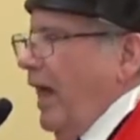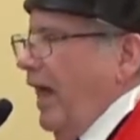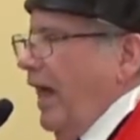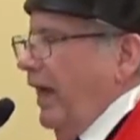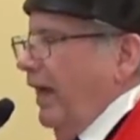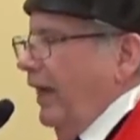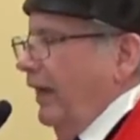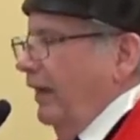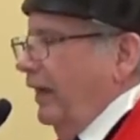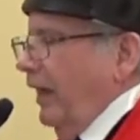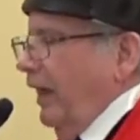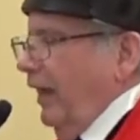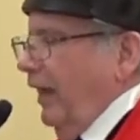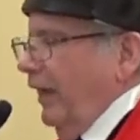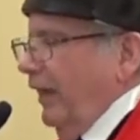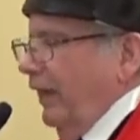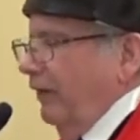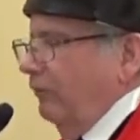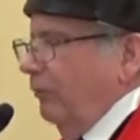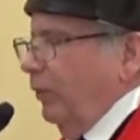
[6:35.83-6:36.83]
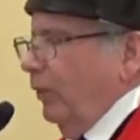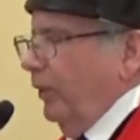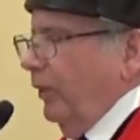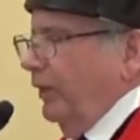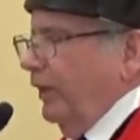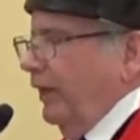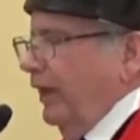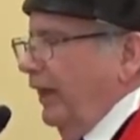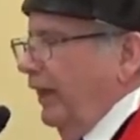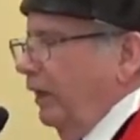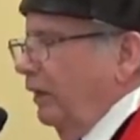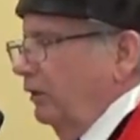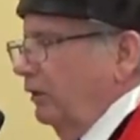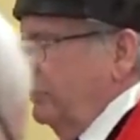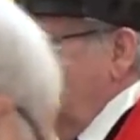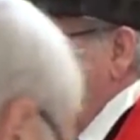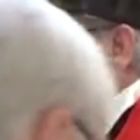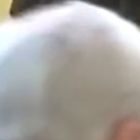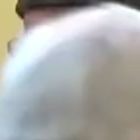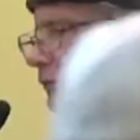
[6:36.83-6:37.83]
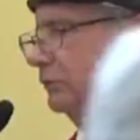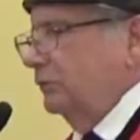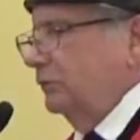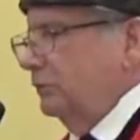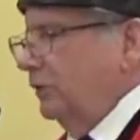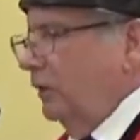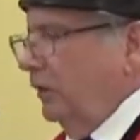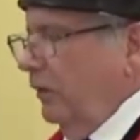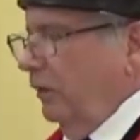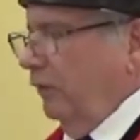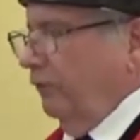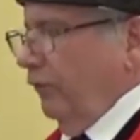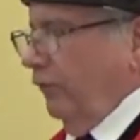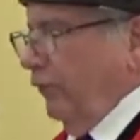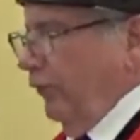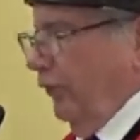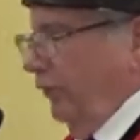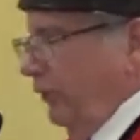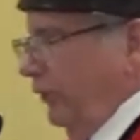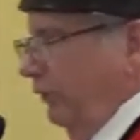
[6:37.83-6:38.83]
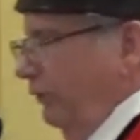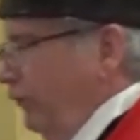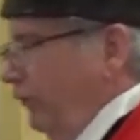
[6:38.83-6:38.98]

And I have printed out, for your